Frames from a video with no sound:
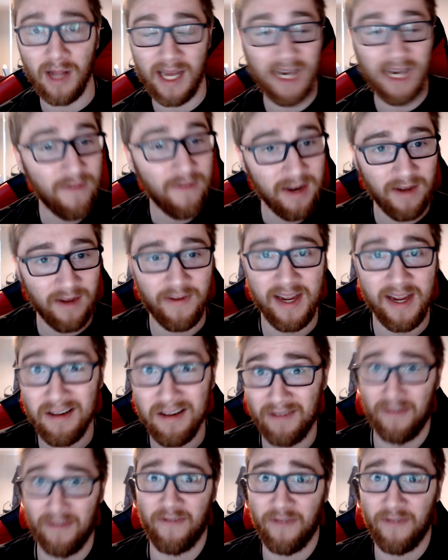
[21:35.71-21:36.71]
And even if
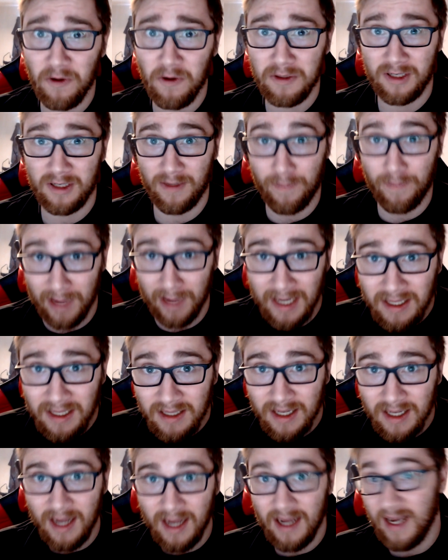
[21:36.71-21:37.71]
he's full sprint,